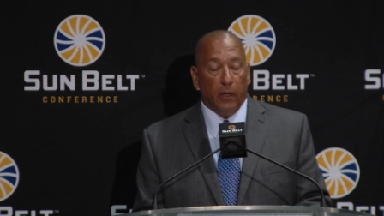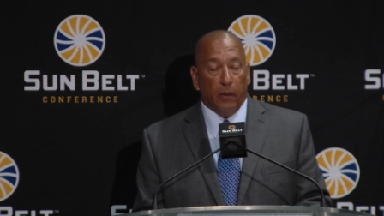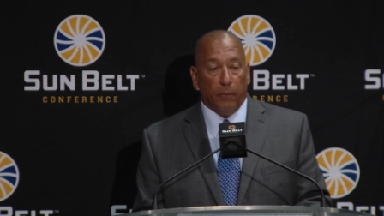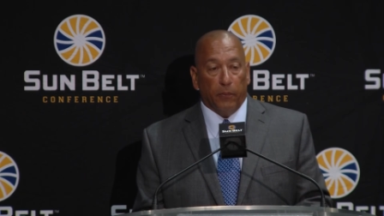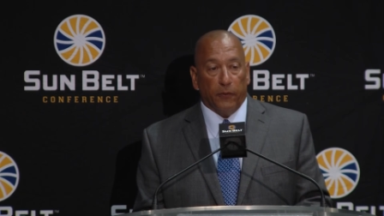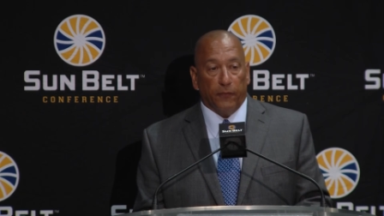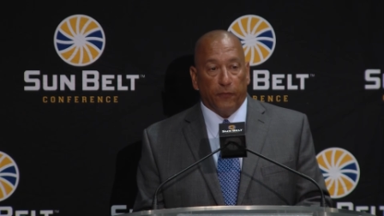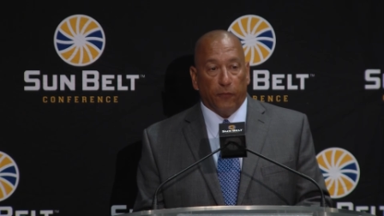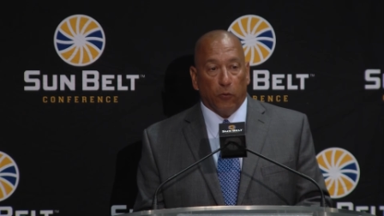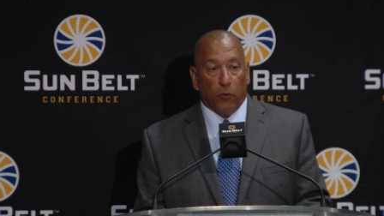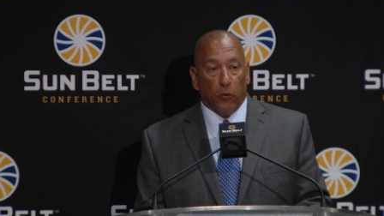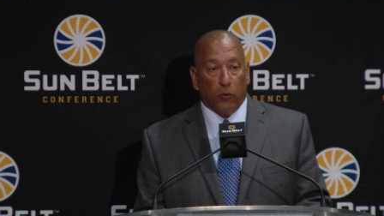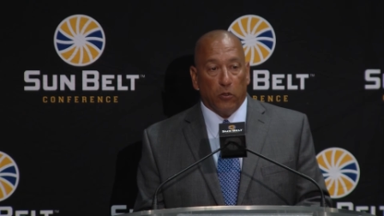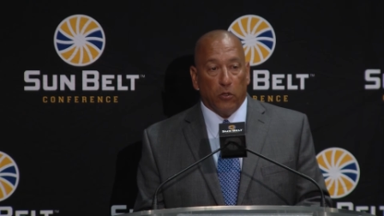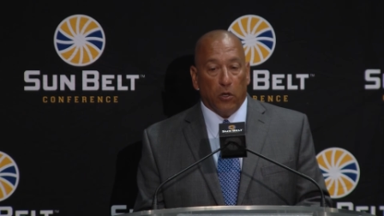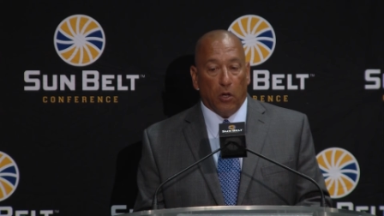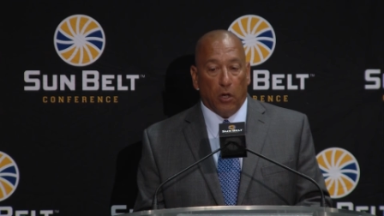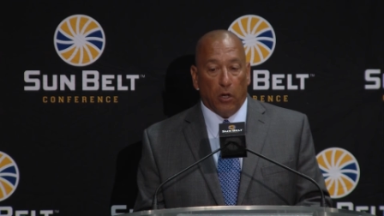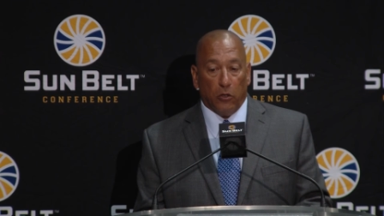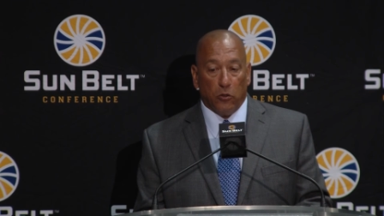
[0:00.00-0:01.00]
but for
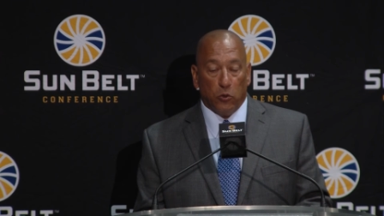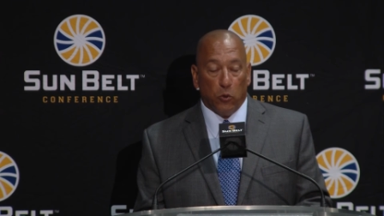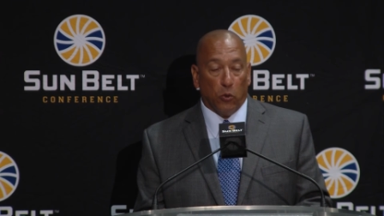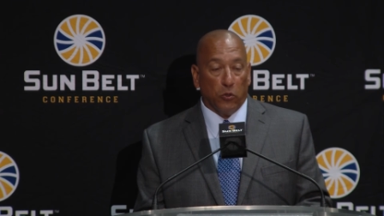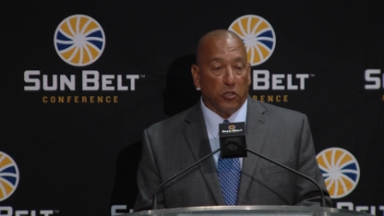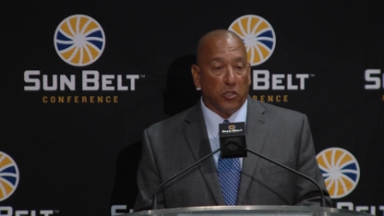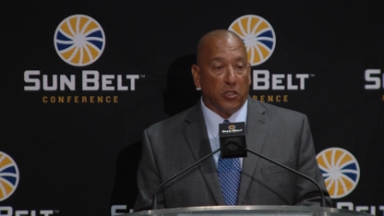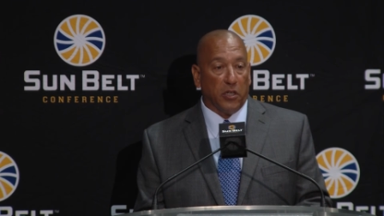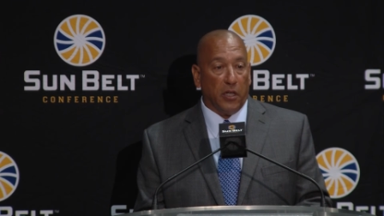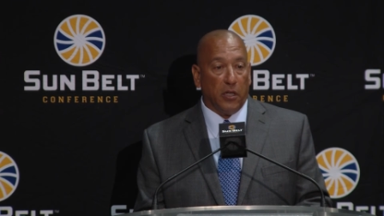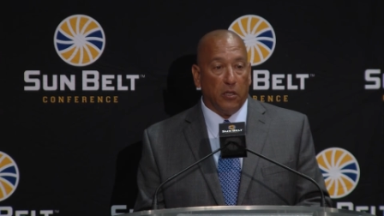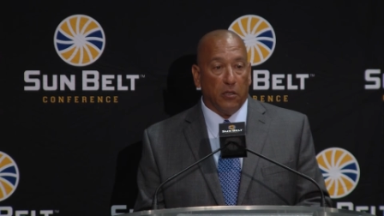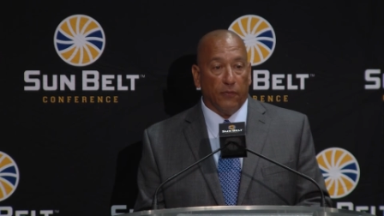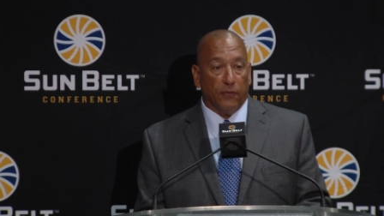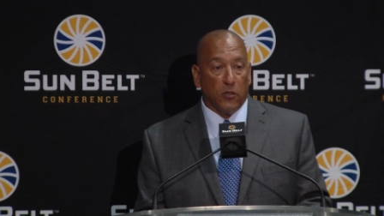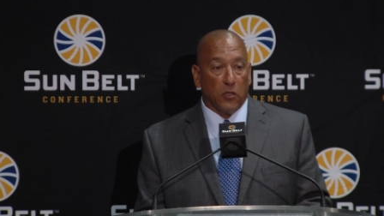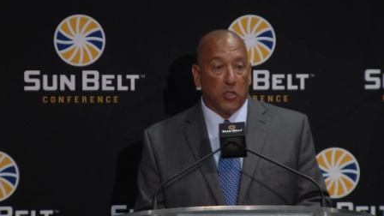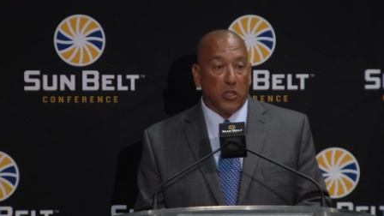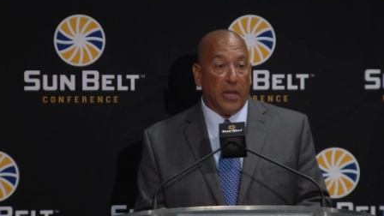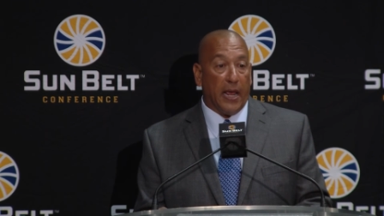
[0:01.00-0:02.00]
uh, Georgia State
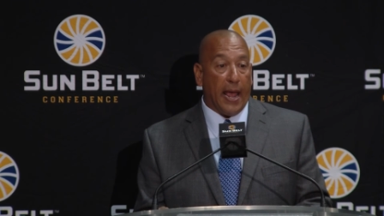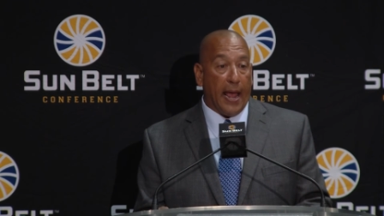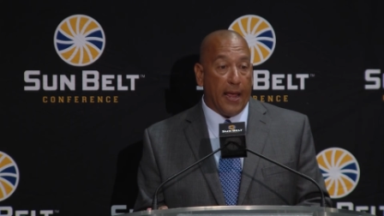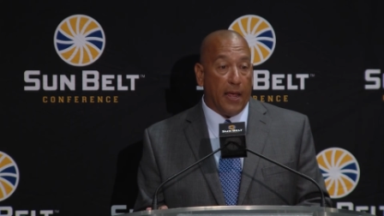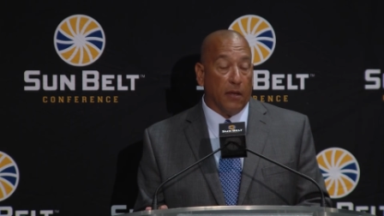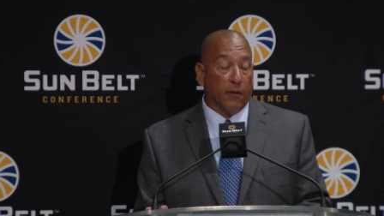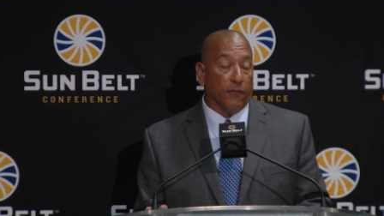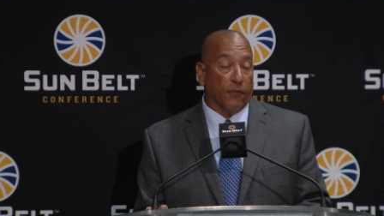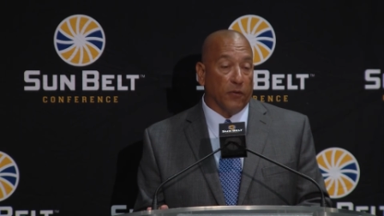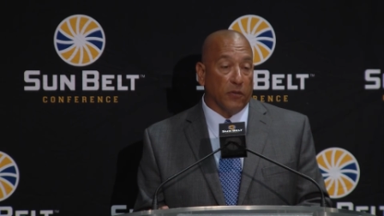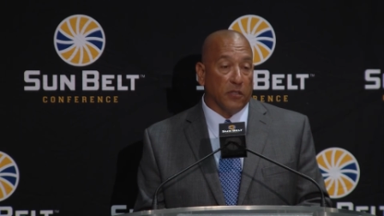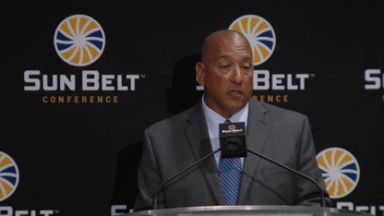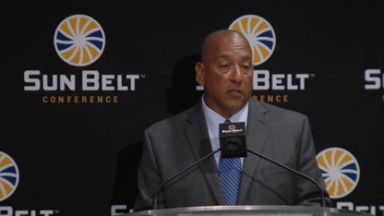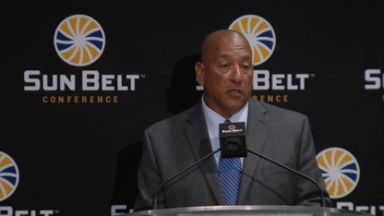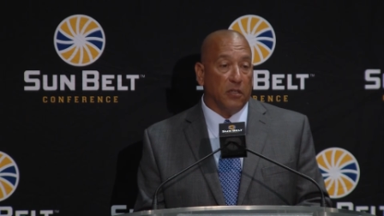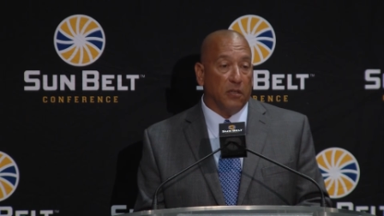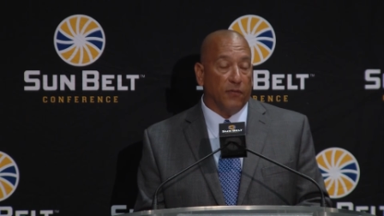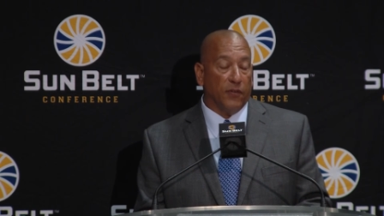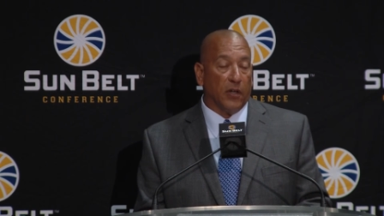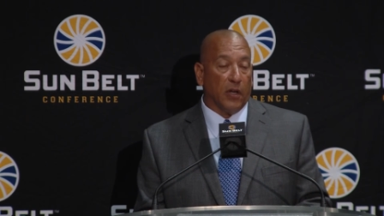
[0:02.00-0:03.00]
University and for the
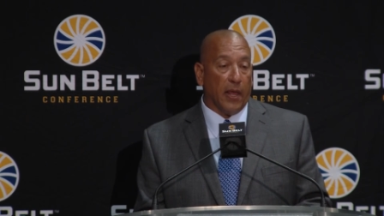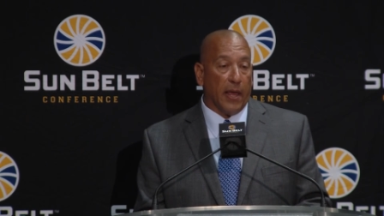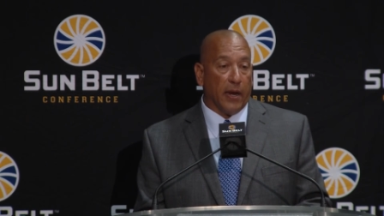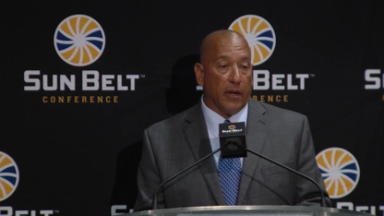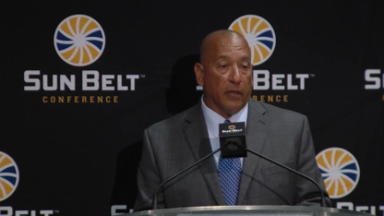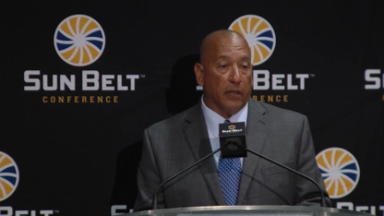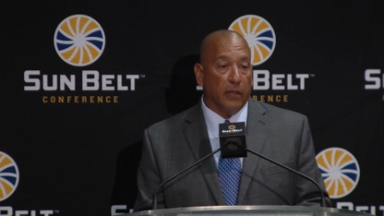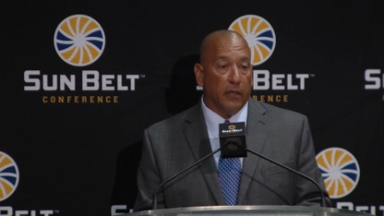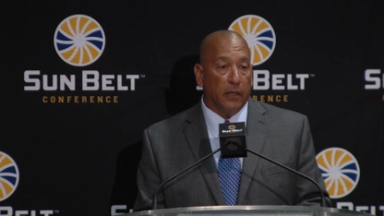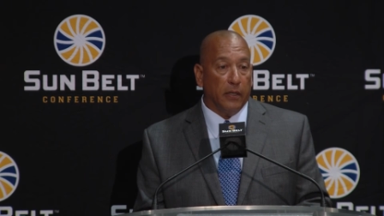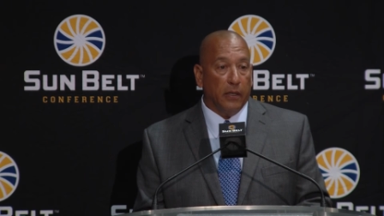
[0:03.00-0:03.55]
city of Atlanta.